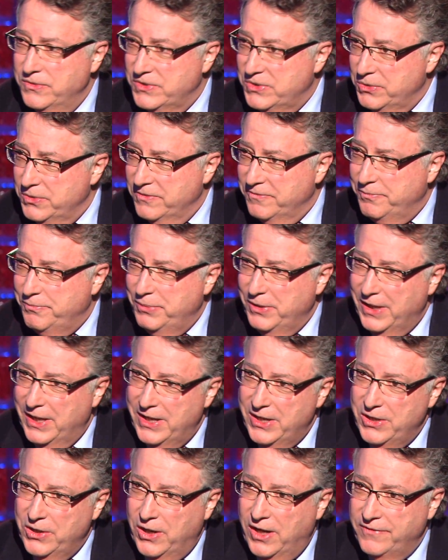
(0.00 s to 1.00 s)
sort of
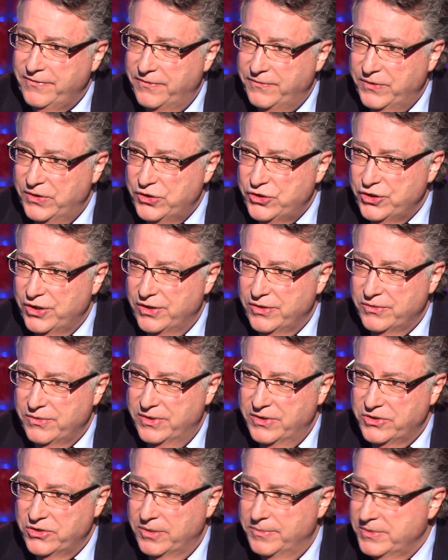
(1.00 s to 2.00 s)
play off of each other
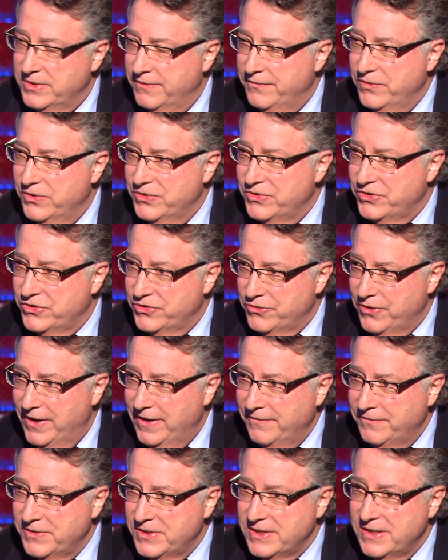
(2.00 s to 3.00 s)
in terms of your
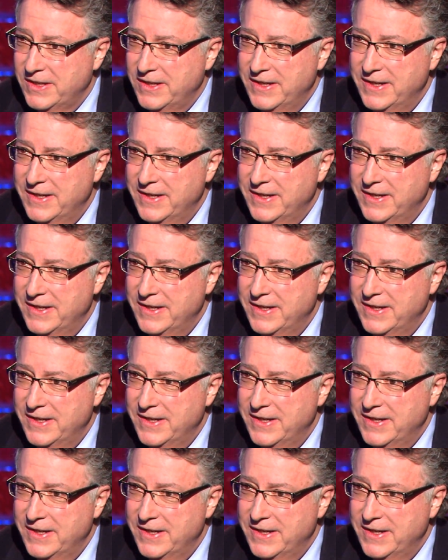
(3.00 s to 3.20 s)
strengths.